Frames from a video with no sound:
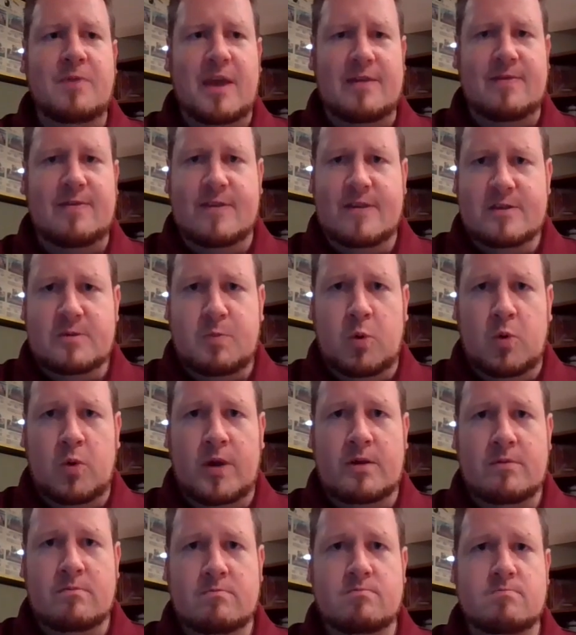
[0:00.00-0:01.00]
at this
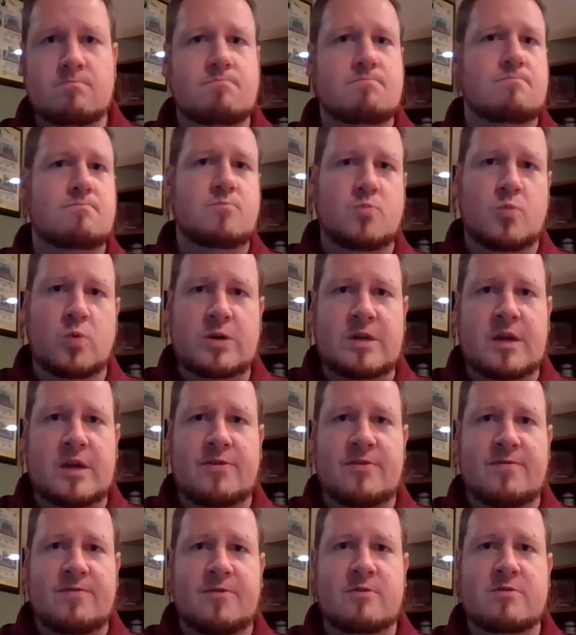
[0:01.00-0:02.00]
point, we're done
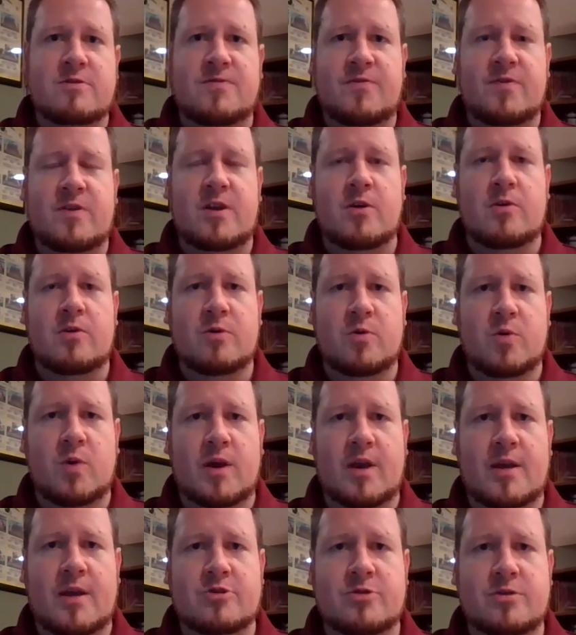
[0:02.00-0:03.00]
the first video, the
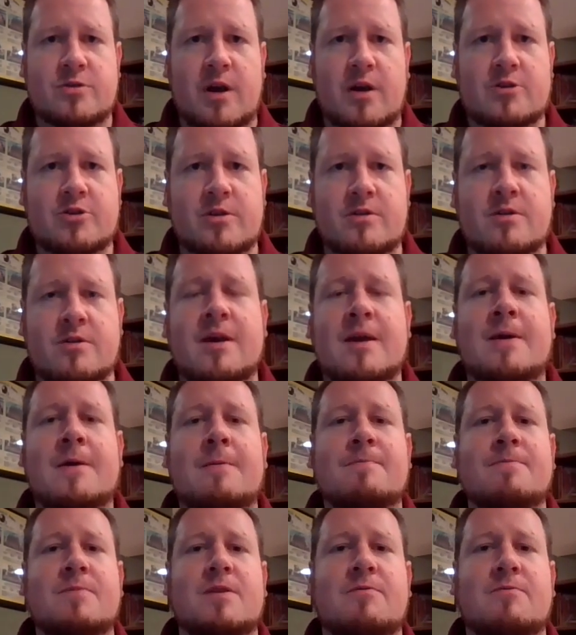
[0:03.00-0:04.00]
quick introduction.
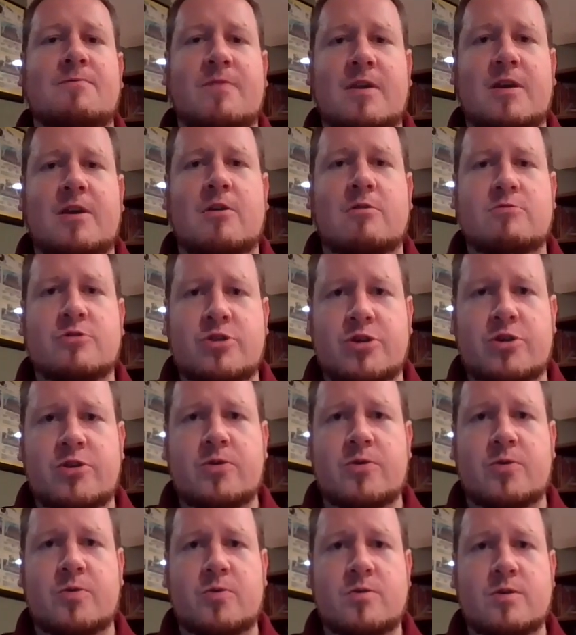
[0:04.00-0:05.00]
Video
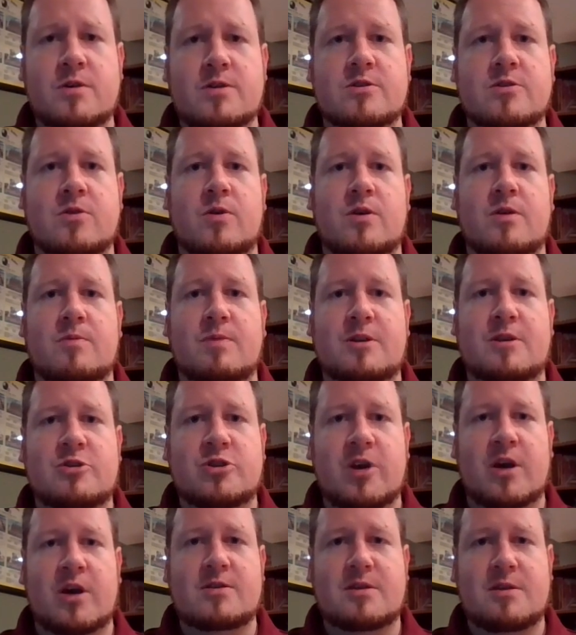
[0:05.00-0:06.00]
2 is going to be
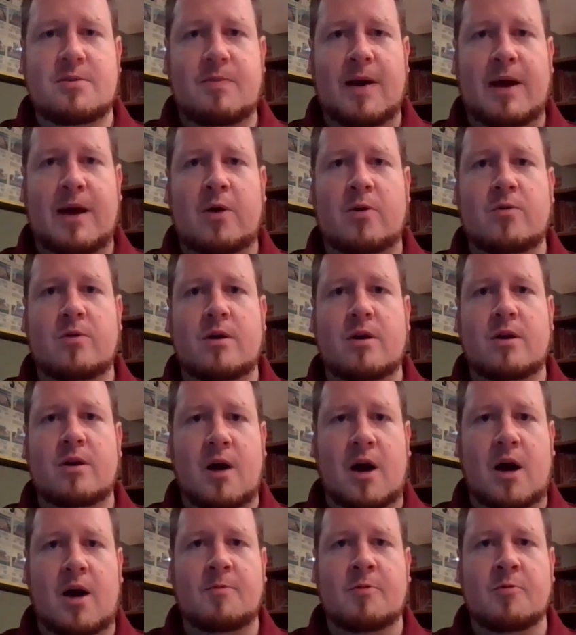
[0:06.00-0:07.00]
just about
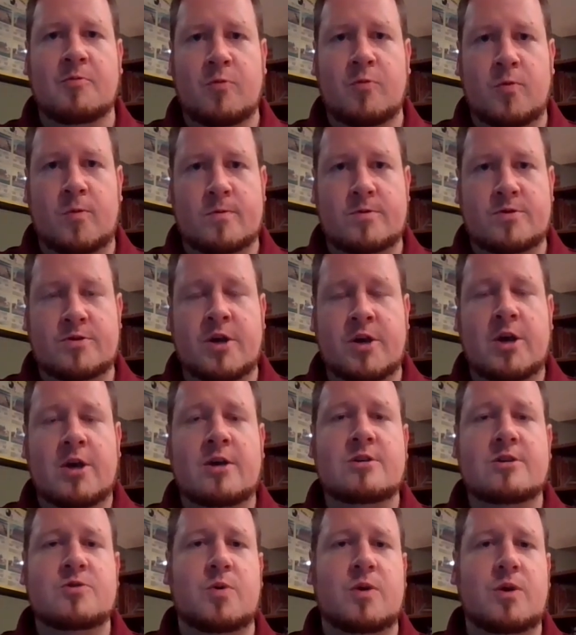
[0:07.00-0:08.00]
comma rules.
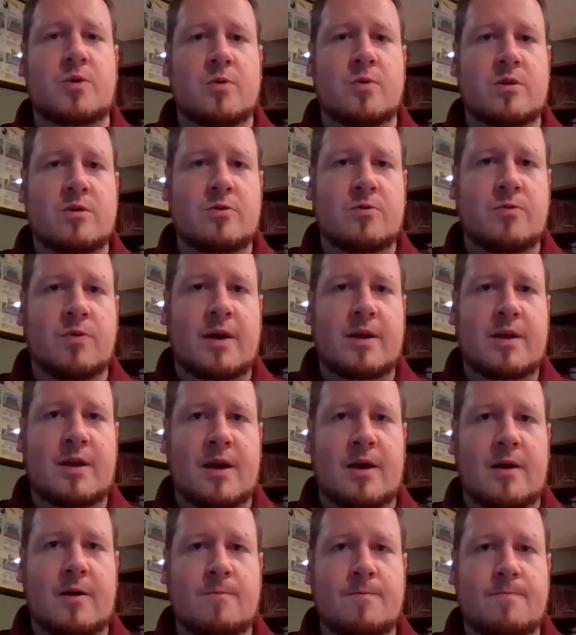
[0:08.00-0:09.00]
So what you want to do right
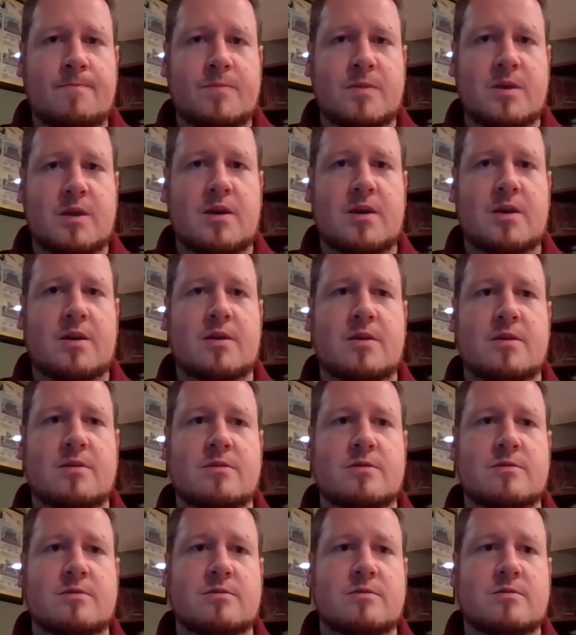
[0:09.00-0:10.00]
now
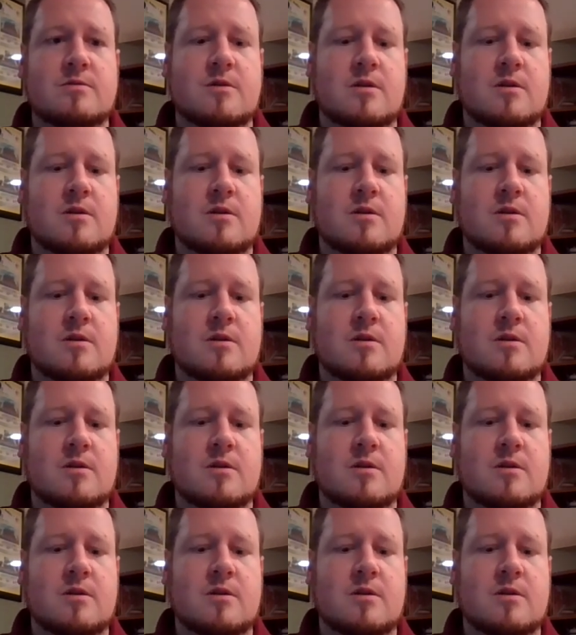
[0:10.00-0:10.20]
is,